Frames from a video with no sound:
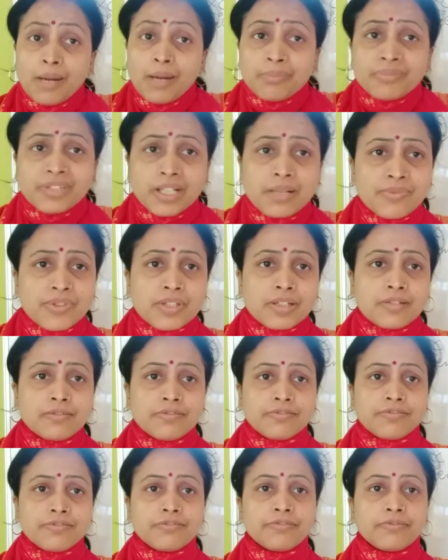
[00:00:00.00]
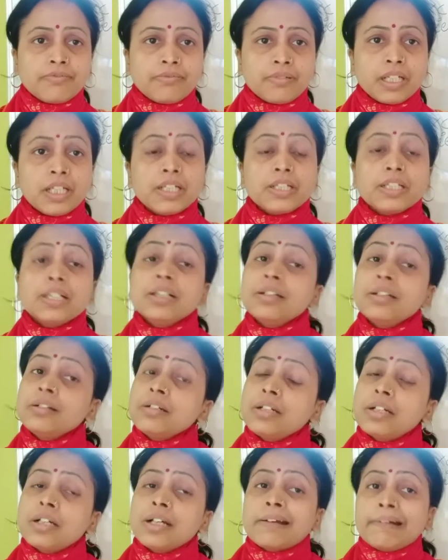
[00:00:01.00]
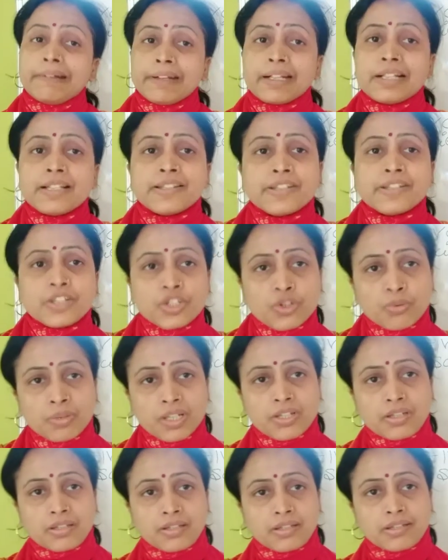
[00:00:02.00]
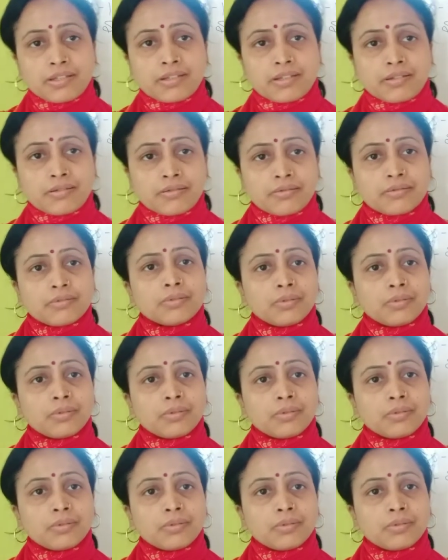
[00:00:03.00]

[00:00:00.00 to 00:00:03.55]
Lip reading: themselves in the critical situations,